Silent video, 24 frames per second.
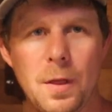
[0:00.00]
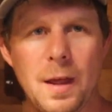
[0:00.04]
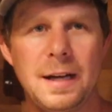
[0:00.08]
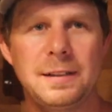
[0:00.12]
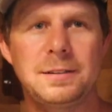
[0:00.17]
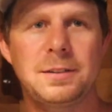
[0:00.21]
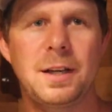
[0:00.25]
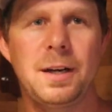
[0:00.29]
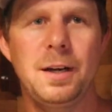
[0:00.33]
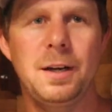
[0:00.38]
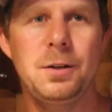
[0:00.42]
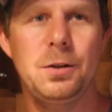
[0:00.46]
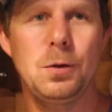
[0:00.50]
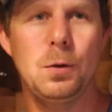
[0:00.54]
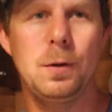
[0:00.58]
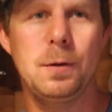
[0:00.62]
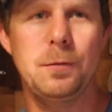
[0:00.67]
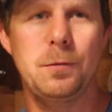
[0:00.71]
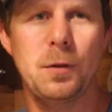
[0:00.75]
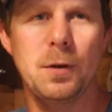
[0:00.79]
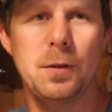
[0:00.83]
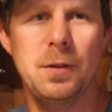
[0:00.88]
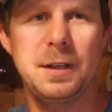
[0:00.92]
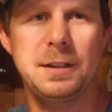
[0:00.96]
that's going to do
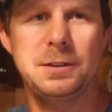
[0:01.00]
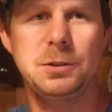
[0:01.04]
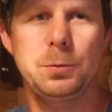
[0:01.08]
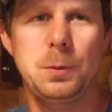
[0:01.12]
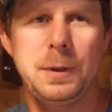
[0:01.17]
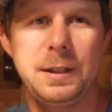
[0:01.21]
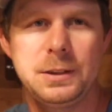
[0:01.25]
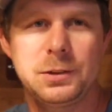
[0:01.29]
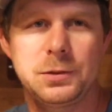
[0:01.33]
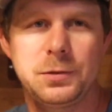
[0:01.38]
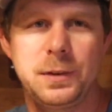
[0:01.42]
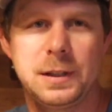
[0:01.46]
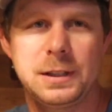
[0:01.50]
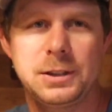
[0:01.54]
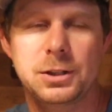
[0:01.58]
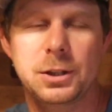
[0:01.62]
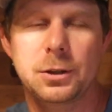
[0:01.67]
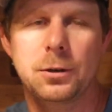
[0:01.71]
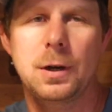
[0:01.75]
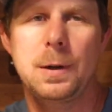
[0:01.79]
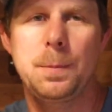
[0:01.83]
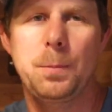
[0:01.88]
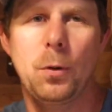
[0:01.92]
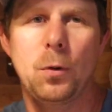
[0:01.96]
it for this week's
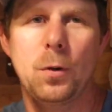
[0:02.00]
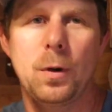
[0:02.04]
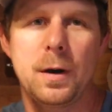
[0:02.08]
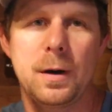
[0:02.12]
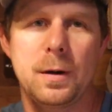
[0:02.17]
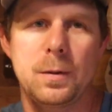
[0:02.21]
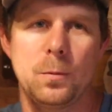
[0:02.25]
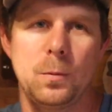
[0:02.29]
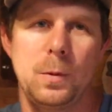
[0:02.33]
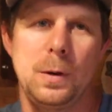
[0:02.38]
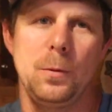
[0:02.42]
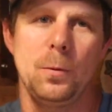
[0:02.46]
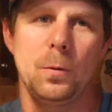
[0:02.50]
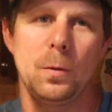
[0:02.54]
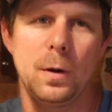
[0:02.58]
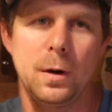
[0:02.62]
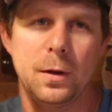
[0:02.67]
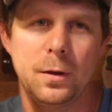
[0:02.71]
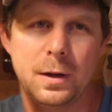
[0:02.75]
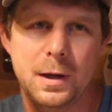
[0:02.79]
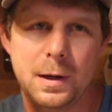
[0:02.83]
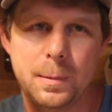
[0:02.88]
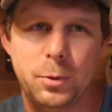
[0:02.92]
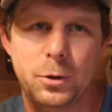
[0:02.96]
fishing report. We
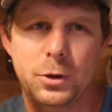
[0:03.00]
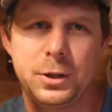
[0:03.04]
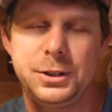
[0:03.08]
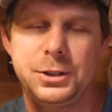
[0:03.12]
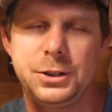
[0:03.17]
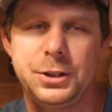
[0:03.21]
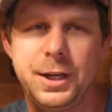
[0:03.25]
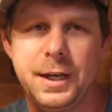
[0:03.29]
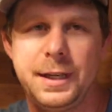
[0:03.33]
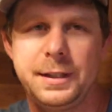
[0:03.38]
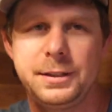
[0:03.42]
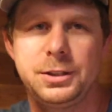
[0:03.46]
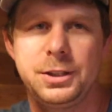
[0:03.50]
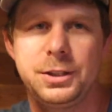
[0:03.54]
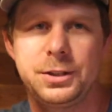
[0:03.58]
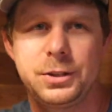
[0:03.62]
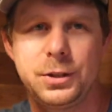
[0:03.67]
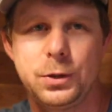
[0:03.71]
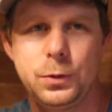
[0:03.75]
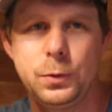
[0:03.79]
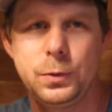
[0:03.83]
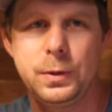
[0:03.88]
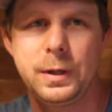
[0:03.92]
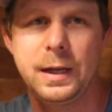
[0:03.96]
really appreciate you
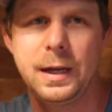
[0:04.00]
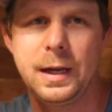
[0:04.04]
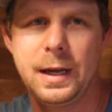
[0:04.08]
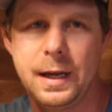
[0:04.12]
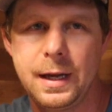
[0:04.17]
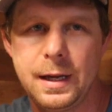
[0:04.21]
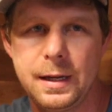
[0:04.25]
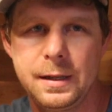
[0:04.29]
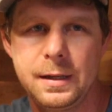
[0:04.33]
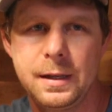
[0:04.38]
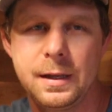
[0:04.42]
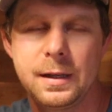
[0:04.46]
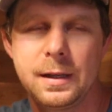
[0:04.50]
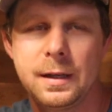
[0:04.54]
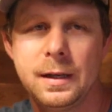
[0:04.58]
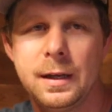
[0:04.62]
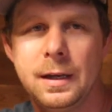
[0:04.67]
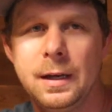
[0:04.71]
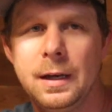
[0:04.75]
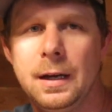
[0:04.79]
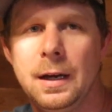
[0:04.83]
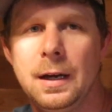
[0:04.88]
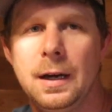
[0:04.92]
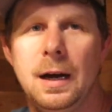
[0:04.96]
tuning in.
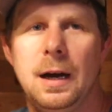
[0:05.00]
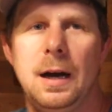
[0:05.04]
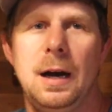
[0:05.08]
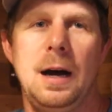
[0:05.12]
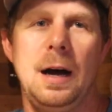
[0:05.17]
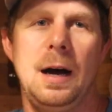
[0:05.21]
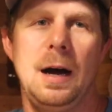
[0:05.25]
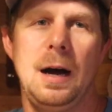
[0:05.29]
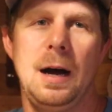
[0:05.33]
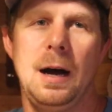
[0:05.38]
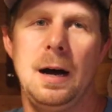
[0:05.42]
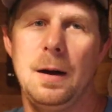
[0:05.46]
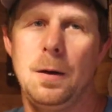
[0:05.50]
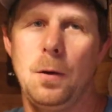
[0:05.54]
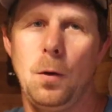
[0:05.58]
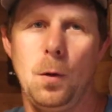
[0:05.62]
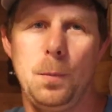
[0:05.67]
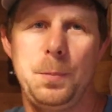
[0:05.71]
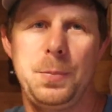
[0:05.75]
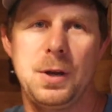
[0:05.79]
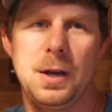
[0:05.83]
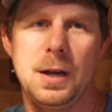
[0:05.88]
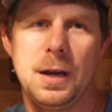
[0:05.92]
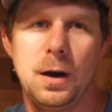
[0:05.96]

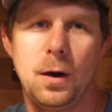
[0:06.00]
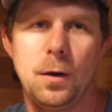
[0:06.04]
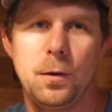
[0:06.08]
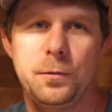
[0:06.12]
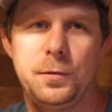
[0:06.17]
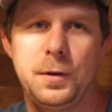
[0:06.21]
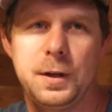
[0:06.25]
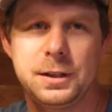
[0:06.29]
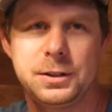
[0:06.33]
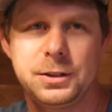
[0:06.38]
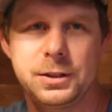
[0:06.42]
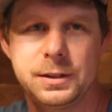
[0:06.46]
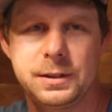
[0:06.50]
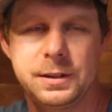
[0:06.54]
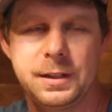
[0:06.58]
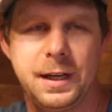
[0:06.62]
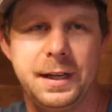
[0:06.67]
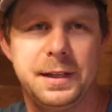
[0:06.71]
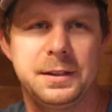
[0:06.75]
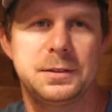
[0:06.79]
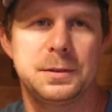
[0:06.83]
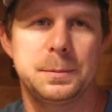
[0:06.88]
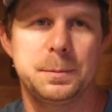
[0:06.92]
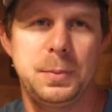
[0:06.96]
Hope you get out fishing,
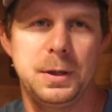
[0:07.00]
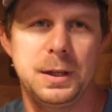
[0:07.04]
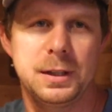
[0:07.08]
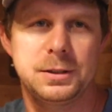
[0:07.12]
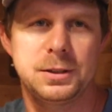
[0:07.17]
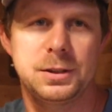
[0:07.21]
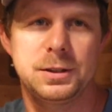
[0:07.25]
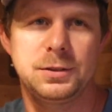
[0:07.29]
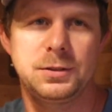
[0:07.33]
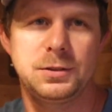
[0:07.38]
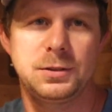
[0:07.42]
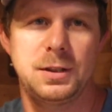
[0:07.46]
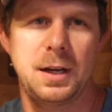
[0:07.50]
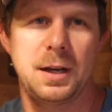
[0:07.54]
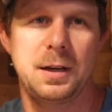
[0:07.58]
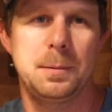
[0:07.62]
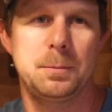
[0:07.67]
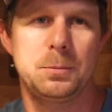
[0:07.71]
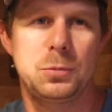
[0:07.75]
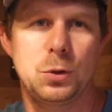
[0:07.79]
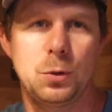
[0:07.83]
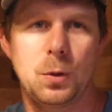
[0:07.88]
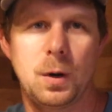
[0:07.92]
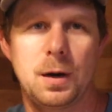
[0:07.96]
take some pictures, send
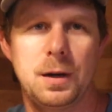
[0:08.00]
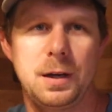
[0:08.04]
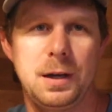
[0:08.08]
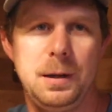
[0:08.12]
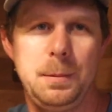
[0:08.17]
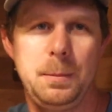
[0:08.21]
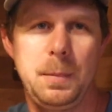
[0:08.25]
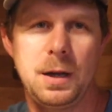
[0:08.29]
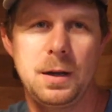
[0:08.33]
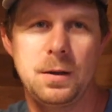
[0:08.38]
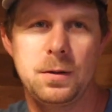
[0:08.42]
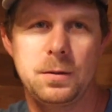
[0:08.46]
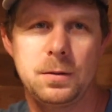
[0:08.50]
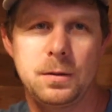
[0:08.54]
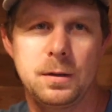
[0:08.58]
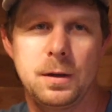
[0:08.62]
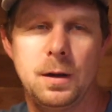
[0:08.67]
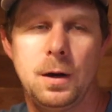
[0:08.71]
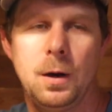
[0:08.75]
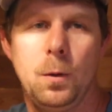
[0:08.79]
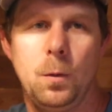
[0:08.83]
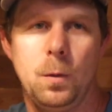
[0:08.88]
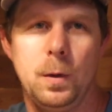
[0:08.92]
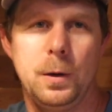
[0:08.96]
them to our email.
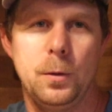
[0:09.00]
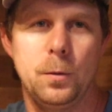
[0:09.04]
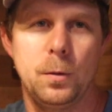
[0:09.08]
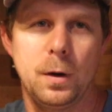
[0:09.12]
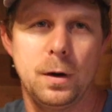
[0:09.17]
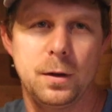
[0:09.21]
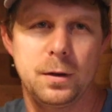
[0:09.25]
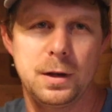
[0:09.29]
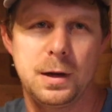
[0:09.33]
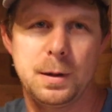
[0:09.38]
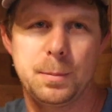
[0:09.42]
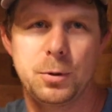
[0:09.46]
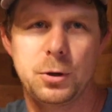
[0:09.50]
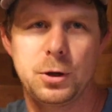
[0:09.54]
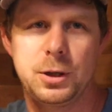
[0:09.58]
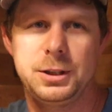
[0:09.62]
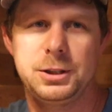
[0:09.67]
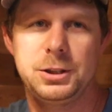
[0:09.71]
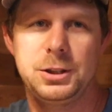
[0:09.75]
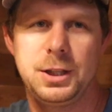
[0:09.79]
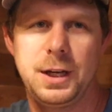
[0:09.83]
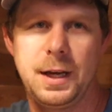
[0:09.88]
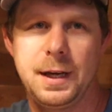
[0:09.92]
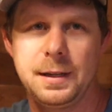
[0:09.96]
We really
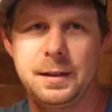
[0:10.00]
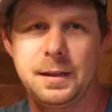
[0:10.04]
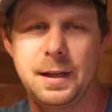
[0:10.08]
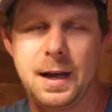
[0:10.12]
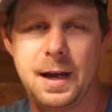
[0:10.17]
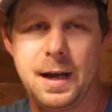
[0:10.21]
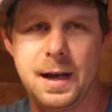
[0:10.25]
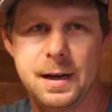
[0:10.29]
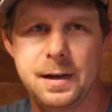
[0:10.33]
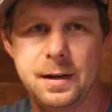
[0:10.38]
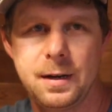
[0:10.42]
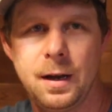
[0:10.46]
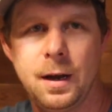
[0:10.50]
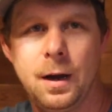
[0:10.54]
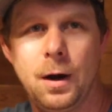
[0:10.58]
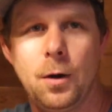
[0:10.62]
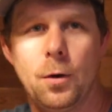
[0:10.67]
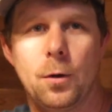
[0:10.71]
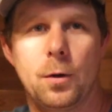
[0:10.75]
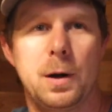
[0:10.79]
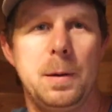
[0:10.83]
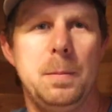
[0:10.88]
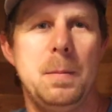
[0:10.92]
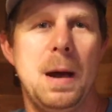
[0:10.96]
appreciate that.
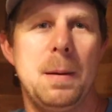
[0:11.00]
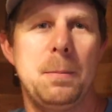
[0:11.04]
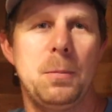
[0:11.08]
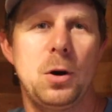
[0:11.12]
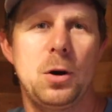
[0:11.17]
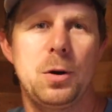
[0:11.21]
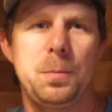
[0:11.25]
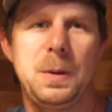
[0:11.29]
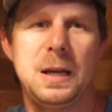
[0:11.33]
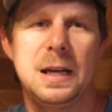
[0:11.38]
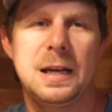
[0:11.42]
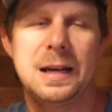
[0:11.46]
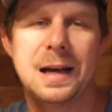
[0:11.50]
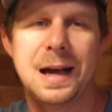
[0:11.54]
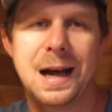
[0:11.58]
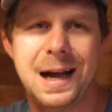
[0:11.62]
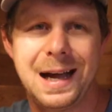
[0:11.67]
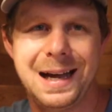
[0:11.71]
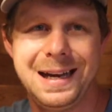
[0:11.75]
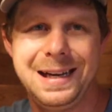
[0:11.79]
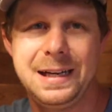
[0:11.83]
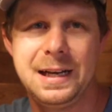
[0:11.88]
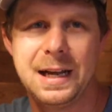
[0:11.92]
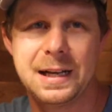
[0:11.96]
Remember to be
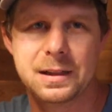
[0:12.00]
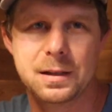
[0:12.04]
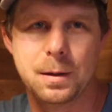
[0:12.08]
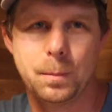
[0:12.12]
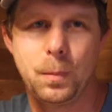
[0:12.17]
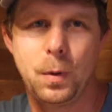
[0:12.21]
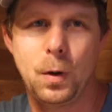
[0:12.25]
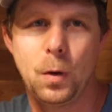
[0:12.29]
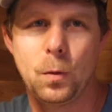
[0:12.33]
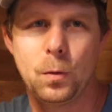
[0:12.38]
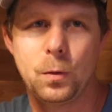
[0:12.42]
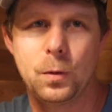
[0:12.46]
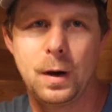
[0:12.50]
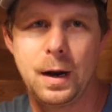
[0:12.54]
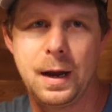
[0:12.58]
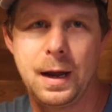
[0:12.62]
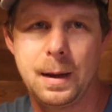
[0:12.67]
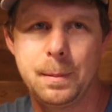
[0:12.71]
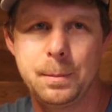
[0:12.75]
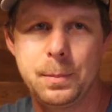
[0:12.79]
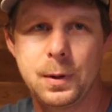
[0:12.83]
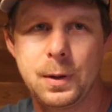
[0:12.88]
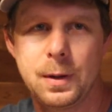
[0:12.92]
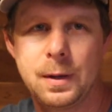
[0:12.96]
kind at the boat
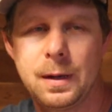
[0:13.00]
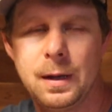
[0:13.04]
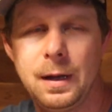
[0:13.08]
ramp.